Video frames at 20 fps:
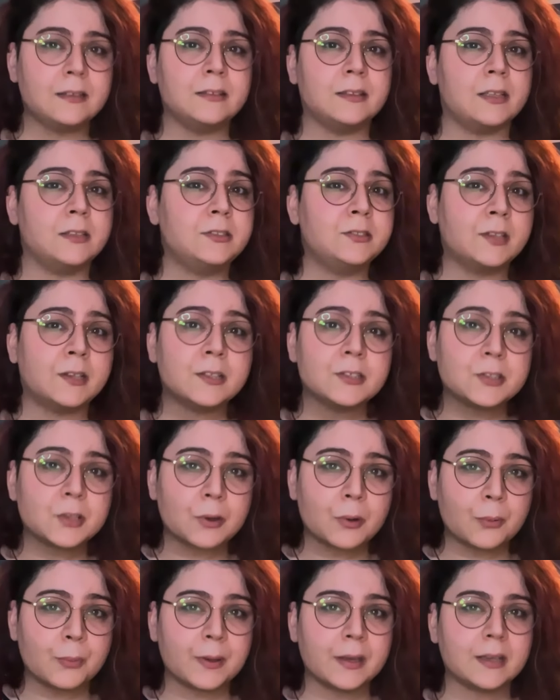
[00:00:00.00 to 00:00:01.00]
digital
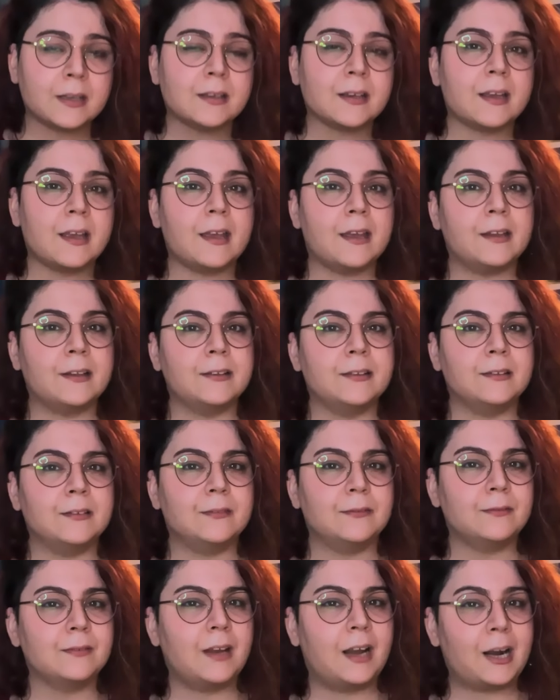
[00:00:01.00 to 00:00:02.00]
drawing
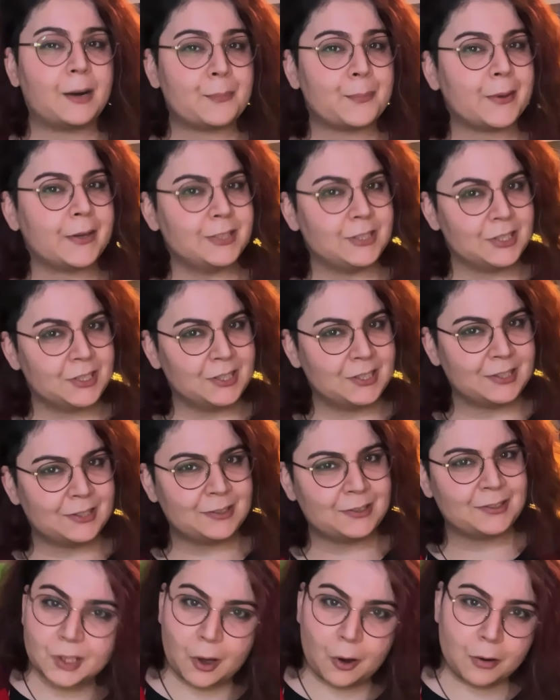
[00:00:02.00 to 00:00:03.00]
and RPGs.
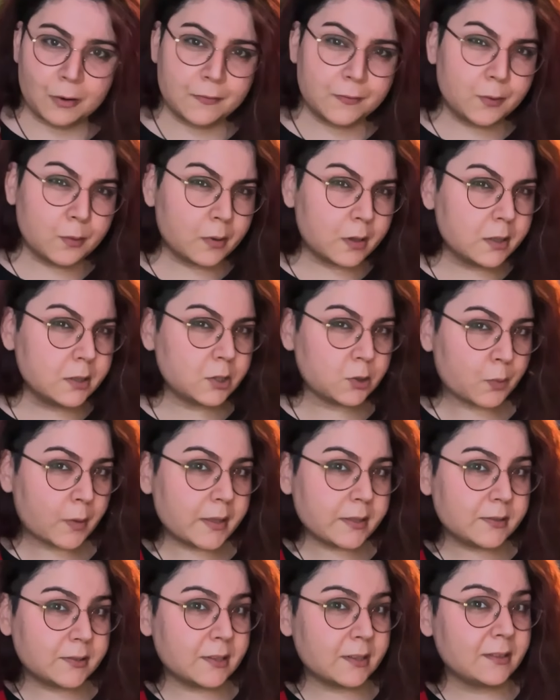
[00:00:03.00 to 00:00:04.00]
So if you're
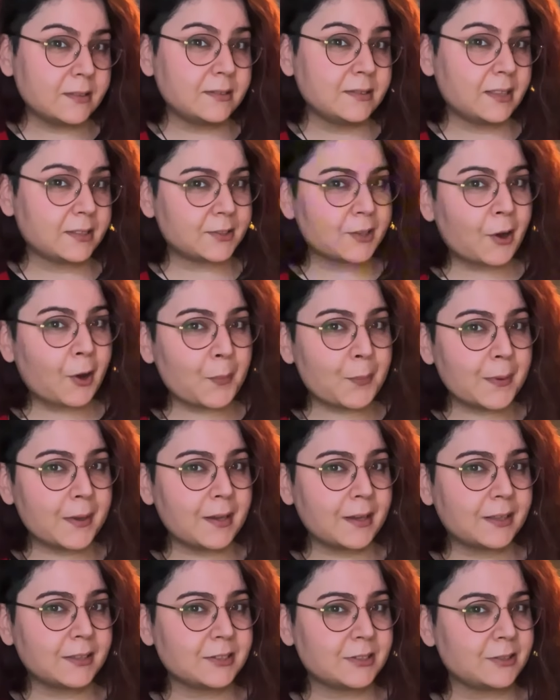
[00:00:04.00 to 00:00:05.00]
interested in the
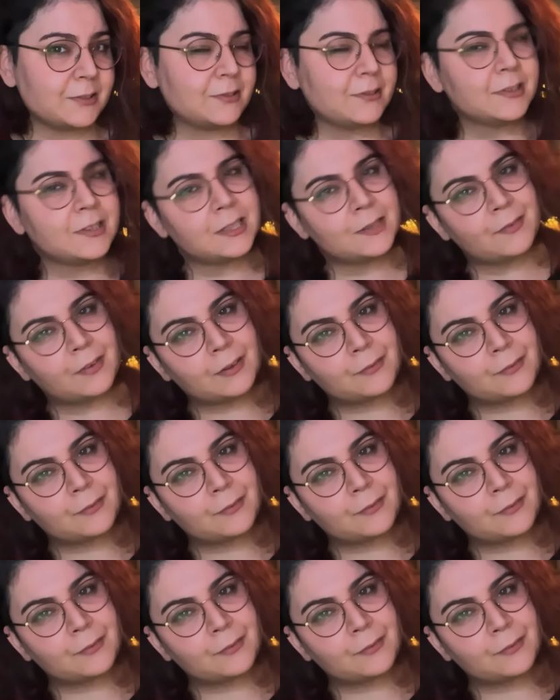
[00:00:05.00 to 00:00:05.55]
topic, just leave a